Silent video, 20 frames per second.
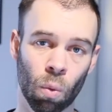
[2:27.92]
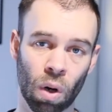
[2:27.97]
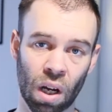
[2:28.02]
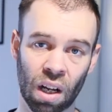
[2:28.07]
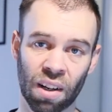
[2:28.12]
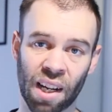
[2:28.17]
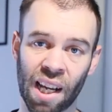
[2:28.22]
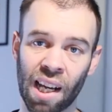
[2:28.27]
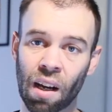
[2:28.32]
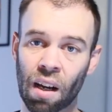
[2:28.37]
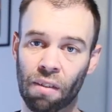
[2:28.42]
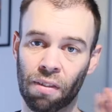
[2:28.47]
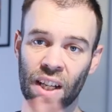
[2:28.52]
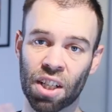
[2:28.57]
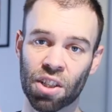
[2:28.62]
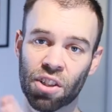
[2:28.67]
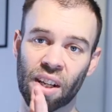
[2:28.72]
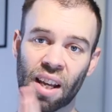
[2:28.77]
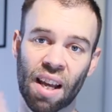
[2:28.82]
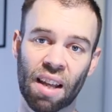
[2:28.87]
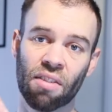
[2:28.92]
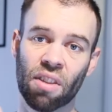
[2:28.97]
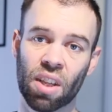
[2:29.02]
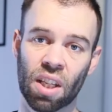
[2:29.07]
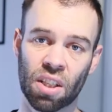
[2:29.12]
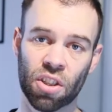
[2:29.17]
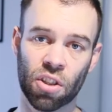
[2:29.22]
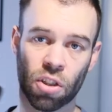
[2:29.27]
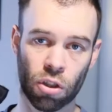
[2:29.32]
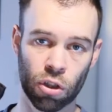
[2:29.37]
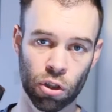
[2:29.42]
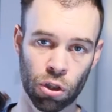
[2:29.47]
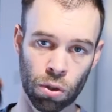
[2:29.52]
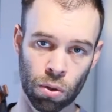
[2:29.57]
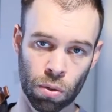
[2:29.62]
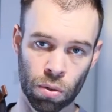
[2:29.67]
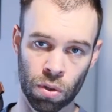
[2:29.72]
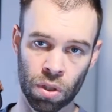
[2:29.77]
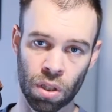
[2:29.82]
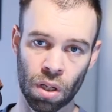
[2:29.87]
a while now. I've actually had these
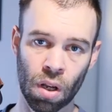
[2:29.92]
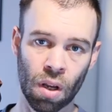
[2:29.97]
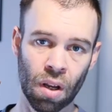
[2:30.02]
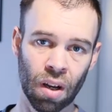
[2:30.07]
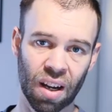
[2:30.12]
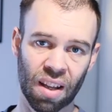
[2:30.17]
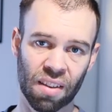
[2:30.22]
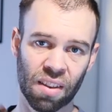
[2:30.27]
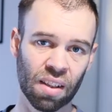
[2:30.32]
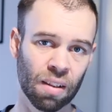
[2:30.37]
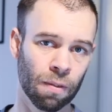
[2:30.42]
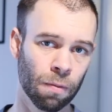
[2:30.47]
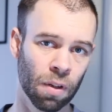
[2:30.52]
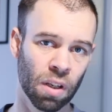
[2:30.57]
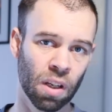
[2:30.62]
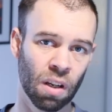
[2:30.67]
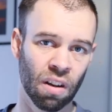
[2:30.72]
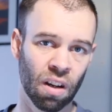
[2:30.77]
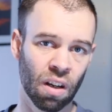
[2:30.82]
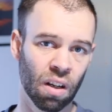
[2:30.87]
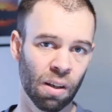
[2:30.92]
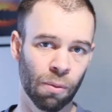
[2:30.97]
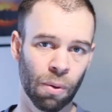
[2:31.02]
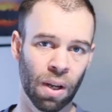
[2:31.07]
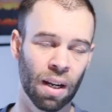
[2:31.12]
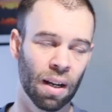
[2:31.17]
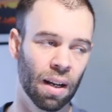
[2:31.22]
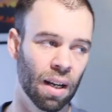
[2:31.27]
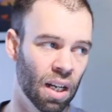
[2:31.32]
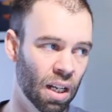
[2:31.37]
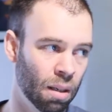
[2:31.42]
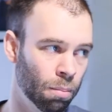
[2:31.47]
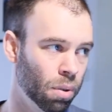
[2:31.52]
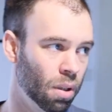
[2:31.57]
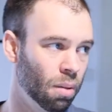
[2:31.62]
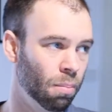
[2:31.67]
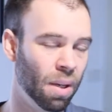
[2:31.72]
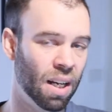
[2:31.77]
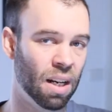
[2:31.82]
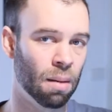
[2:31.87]
shoes. I think the video only went up
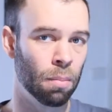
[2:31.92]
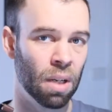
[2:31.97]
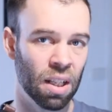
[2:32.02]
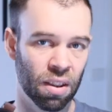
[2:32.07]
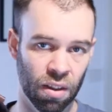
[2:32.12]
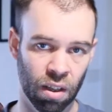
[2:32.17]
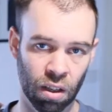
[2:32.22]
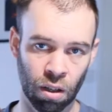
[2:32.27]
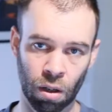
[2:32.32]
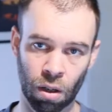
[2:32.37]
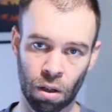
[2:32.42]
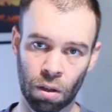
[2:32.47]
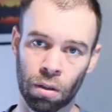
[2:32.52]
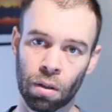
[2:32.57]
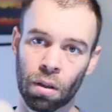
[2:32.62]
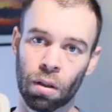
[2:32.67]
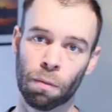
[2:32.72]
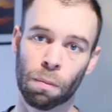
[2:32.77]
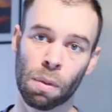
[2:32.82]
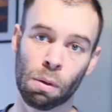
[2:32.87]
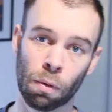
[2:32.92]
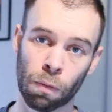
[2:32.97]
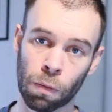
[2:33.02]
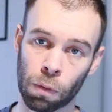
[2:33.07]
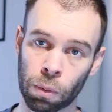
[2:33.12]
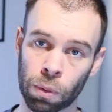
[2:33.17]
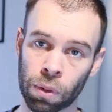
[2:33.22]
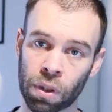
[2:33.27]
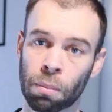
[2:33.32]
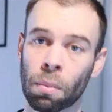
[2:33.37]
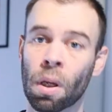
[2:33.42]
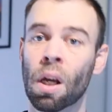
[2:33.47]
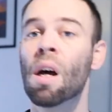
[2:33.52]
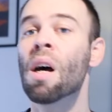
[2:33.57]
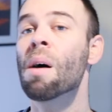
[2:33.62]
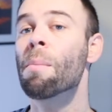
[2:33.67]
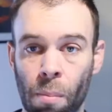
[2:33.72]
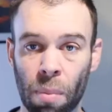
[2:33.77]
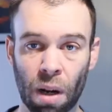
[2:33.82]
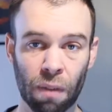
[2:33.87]
about a month ago of me reviewing them,
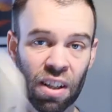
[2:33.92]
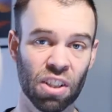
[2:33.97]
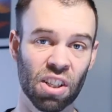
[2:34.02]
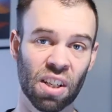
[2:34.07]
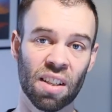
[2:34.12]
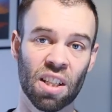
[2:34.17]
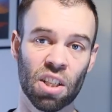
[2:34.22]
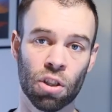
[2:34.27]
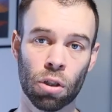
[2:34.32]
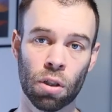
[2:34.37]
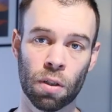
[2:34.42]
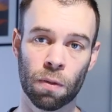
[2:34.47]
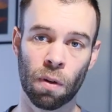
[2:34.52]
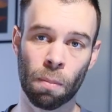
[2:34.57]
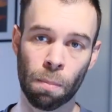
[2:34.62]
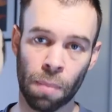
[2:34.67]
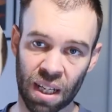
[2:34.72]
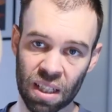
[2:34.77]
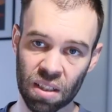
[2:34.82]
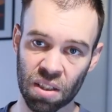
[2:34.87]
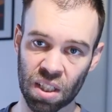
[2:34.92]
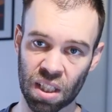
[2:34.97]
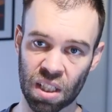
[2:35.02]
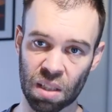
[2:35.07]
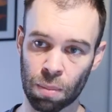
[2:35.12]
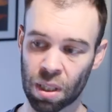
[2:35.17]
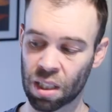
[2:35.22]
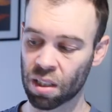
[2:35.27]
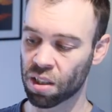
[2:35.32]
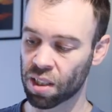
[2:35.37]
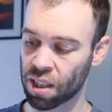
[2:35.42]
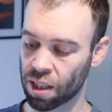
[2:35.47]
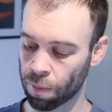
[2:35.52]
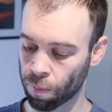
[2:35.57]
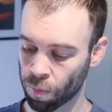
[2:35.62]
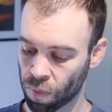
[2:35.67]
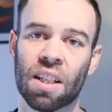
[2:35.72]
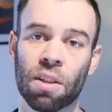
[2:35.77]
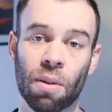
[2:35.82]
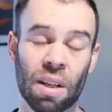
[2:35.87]
but I've actually had these shoes for about six months
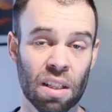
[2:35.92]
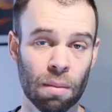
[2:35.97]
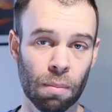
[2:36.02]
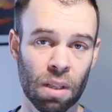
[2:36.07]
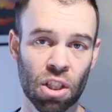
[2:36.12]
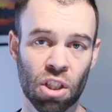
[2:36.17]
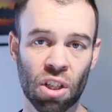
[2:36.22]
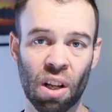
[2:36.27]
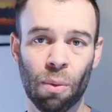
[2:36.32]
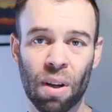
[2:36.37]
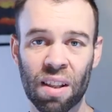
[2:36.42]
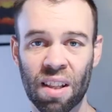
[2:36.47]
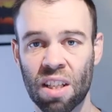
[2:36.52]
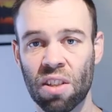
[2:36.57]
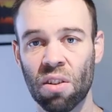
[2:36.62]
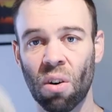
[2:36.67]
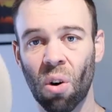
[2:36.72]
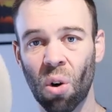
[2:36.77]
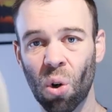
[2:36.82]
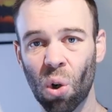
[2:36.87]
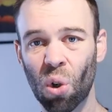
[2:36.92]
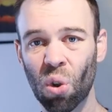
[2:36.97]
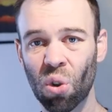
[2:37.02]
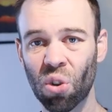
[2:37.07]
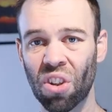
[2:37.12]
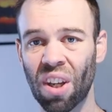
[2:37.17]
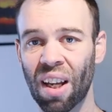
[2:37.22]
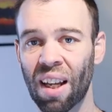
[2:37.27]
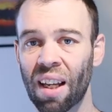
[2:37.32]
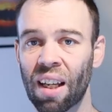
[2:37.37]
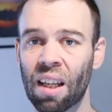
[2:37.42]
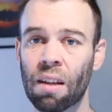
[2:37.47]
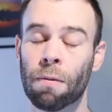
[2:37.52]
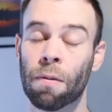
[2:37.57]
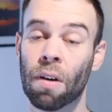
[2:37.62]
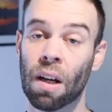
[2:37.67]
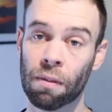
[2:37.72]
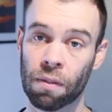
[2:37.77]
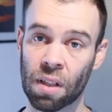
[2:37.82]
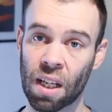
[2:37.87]
now. And so as I mentioned, I wear these all day,
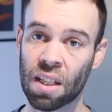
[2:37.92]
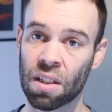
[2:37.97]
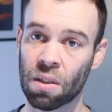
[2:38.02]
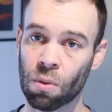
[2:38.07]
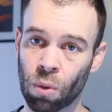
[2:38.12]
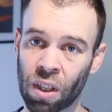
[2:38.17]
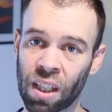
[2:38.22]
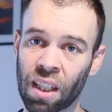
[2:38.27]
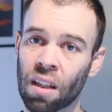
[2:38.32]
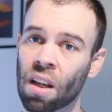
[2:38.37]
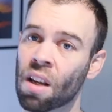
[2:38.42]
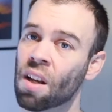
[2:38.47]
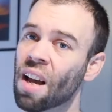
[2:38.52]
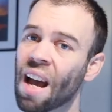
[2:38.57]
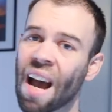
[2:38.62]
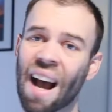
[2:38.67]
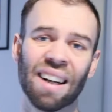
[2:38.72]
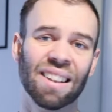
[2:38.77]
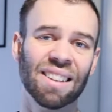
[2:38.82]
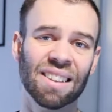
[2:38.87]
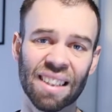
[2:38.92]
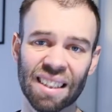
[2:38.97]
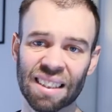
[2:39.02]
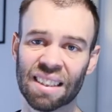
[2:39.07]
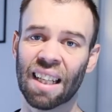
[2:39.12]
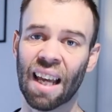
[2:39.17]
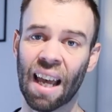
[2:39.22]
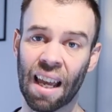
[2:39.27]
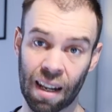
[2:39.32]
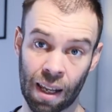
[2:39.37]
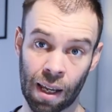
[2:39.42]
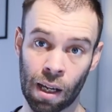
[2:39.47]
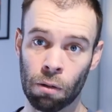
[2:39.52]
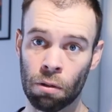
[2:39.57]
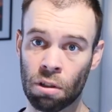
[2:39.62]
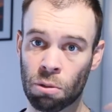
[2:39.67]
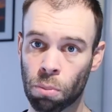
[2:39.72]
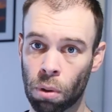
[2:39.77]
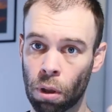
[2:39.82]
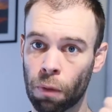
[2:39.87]
five days a week, at least eight
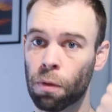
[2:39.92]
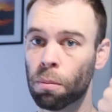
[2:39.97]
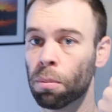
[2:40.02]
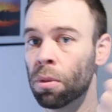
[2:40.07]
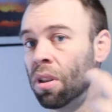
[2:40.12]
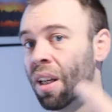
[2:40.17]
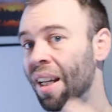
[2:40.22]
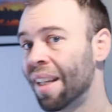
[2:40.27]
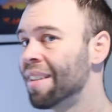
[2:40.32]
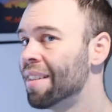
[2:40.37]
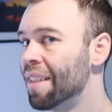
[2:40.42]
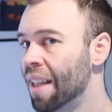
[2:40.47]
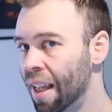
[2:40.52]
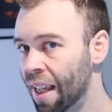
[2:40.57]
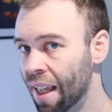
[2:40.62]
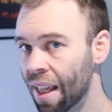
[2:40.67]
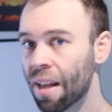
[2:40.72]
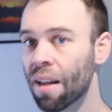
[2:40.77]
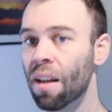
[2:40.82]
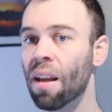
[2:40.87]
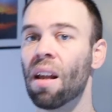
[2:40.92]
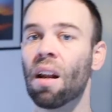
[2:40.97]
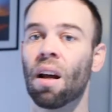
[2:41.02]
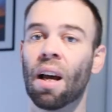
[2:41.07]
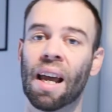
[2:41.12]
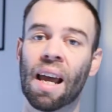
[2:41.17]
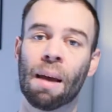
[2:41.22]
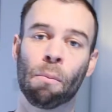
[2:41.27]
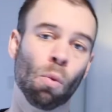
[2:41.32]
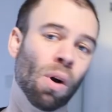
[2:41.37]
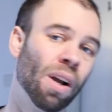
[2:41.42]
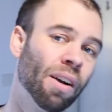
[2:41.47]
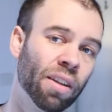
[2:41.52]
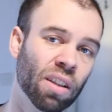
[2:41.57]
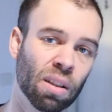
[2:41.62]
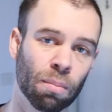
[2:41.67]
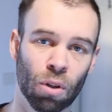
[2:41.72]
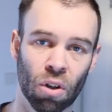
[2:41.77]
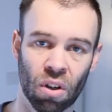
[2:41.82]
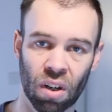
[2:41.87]
hours, but often more like 10, and I am
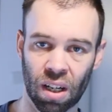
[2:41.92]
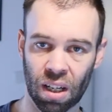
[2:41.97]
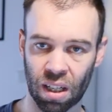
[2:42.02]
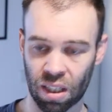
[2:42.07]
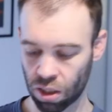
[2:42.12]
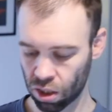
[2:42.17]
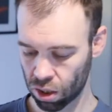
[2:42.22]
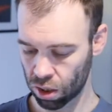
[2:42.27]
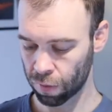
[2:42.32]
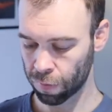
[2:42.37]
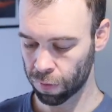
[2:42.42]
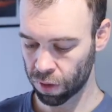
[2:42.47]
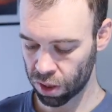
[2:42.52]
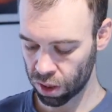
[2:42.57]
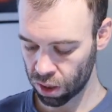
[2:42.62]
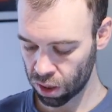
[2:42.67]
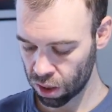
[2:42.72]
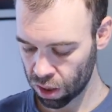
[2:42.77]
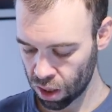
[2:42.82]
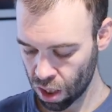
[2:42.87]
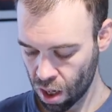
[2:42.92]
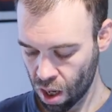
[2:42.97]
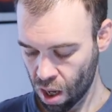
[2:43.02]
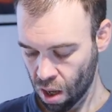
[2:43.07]
wearing them on hard surfaces,